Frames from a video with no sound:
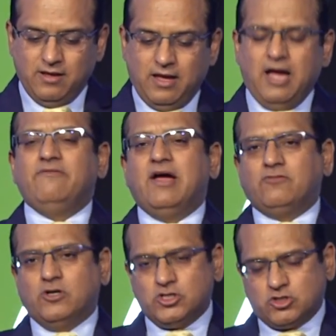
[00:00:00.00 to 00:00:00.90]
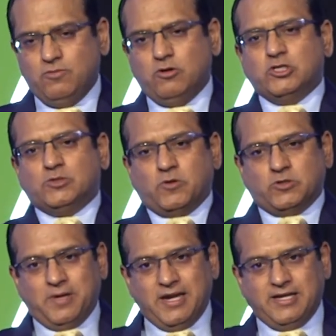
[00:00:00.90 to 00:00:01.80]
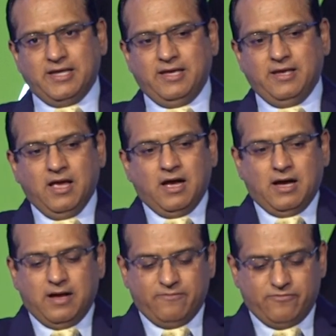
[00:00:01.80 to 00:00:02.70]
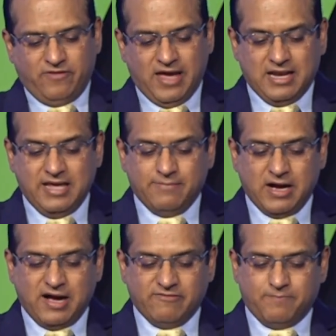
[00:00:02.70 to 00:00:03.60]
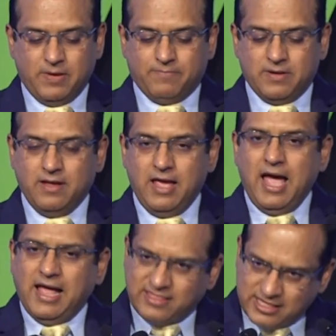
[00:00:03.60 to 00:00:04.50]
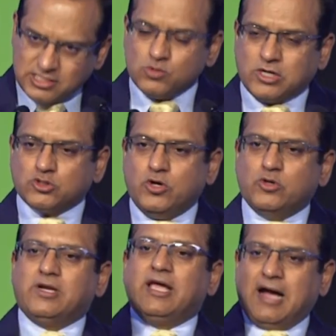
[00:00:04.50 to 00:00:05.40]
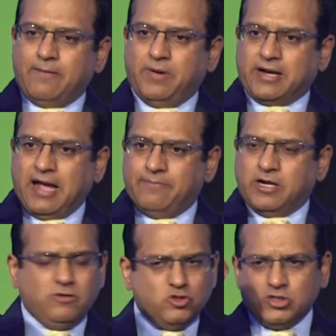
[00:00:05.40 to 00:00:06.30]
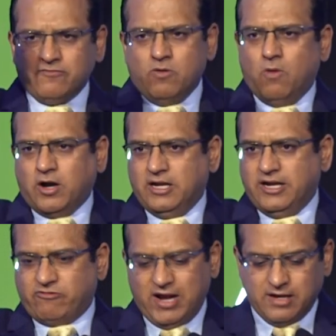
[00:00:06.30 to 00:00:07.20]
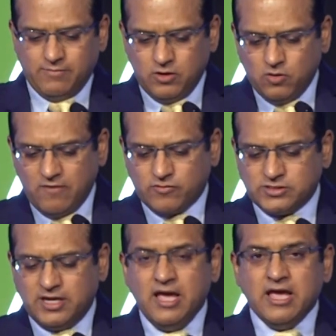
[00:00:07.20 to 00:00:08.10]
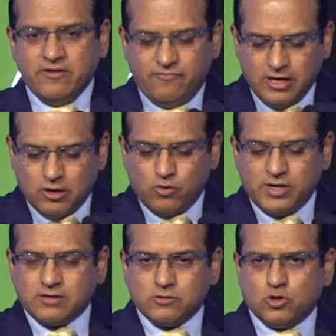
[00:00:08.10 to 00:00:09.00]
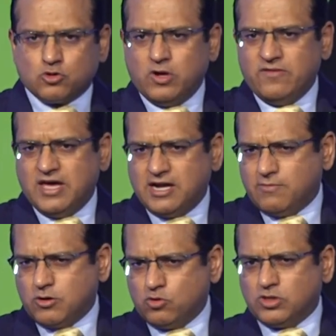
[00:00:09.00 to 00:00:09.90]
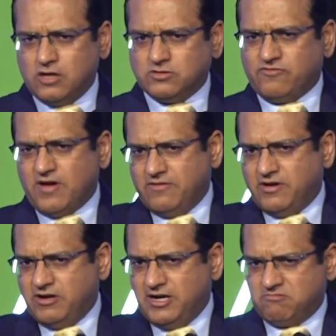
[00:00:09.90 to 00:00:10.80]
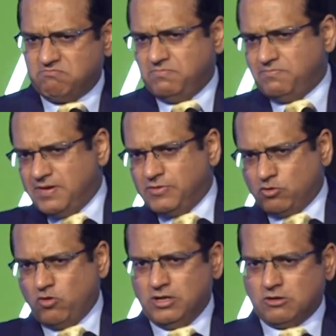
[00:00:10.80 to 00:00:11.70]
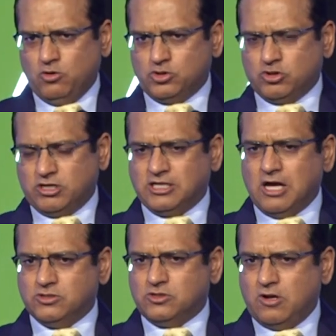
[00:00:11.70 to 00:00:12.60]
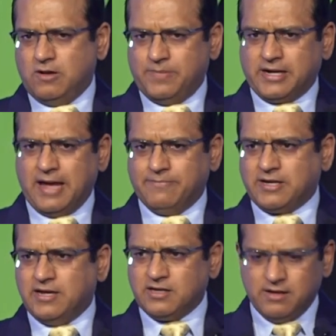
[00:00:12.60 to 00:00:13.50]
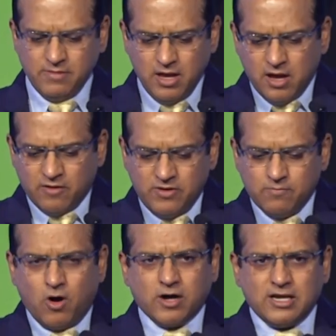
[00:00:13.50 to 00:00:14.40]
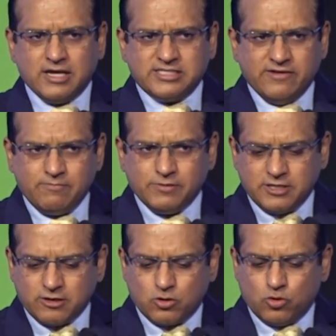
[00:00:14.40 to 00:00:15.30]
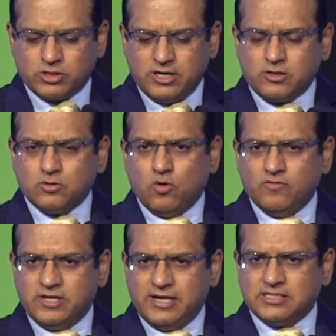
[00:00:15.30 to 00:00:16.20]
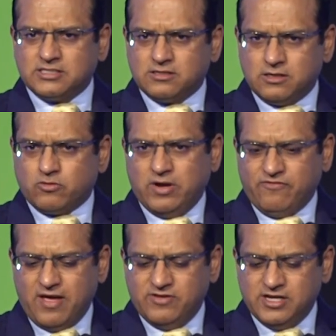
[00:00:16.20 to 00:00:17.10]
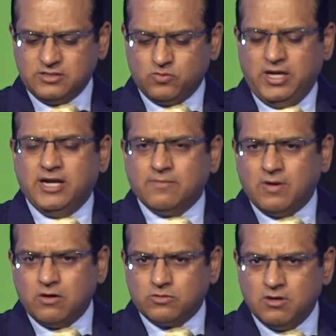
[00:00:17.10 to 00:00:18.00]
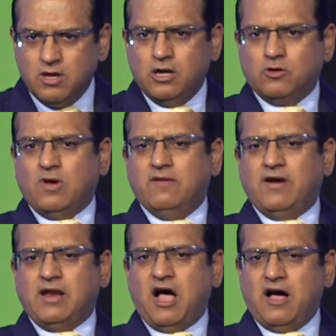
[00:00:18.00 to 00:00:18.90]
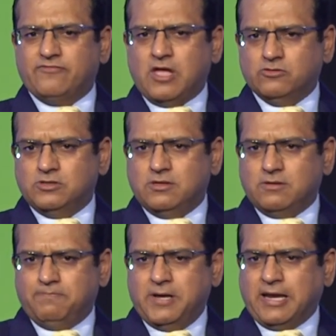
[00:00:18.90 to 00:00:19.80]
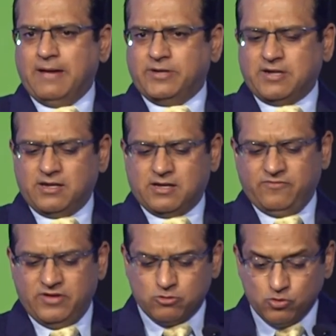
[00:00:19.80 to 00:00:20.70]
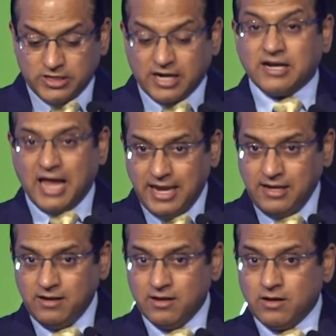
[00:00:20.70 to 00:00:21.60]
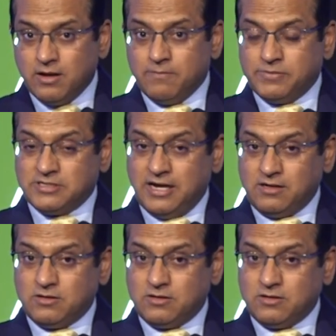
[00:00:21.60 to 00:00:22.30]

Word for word: and we have to distribute this prosperity uh, fairly among our people. And this is what's going to take our per capita. You just have to model it, right? I mean, you have to say, if we grow at, so today we are at about 2,500, maybe close to $3,000 per capita income. We model a 7% growth rate over the next 25 years. We hit about 12,500 per capita income. We do it at 9%,